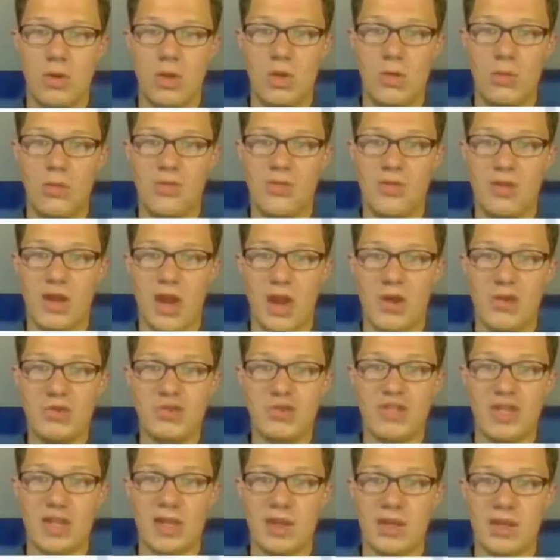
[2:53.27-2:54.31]
with an
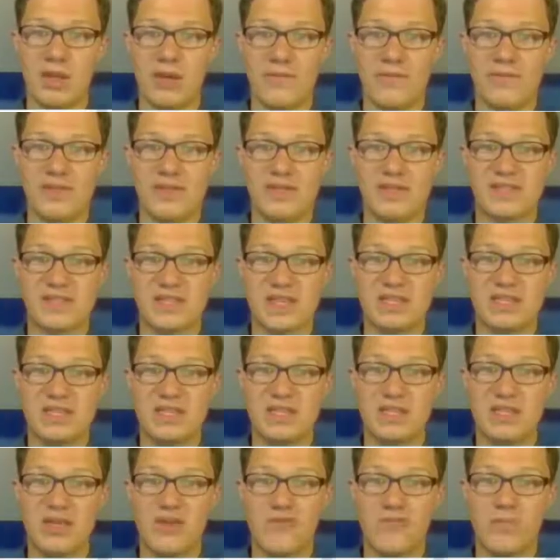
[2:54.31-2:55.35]
understanding of the necessity of